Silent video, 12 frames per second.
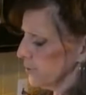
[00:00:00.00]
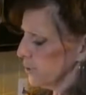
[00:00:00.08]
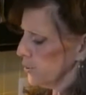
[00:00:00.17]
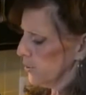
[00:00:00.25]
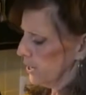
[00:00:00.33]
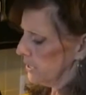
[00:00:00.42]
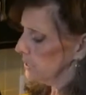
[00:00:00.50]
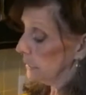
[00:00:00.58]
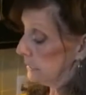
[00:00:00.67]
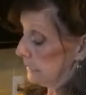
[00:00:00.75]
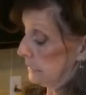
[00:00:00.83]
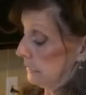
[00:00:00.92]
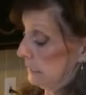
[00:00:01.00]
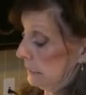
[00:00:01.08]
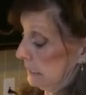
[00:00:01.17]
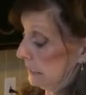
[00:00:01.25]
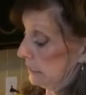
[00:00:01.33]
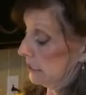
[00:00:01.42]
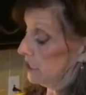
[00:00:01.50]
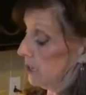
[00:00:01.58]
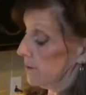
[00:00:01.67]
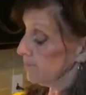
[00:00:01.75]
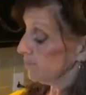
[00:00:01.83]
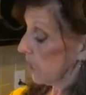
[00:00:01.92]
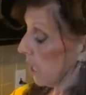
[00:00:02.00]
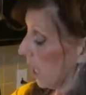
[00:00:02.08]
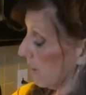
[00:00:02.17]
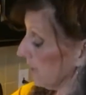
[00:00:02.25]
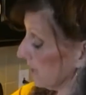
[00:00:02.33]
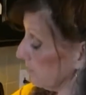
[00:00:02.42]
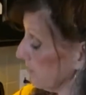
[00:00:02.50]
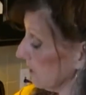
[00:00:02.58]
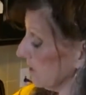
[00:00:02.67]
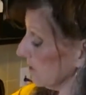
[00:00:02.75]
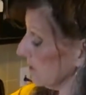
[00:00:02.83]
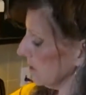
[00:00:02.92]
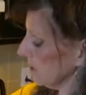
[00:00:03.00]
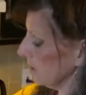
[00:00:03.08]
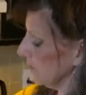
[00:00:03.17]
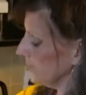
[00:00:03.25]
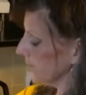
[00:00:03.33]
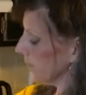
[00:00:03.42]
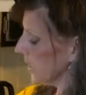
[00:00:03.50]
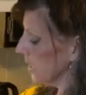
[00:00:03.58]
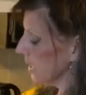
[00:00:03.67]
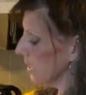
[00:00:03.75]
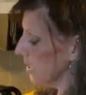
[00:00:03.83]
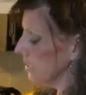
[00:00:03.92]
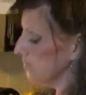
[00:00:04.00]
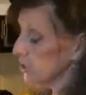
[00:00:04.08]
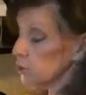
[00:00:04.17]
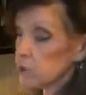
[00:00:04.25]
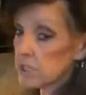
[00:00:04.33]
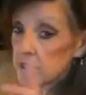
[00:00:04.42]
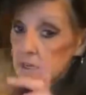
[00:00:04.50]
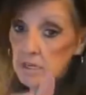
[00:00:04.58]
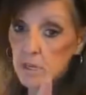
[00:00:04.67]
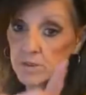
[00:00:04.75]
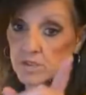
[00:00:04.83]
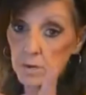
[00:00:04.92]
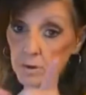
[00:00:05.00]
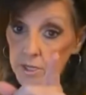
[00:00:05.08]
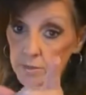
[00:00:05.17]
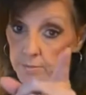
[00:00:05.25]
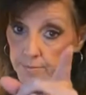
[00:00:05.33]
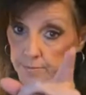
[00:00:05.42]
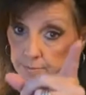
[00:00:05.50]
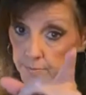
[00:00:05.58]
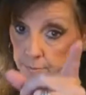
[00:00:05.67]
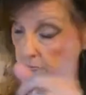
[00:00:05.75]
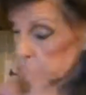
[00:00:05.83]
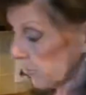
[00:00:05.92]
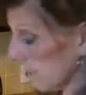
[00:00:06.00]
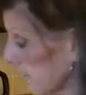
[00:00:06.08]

pretty great, I hate to say, but because, you know, uh, but you can get a low sodium, by the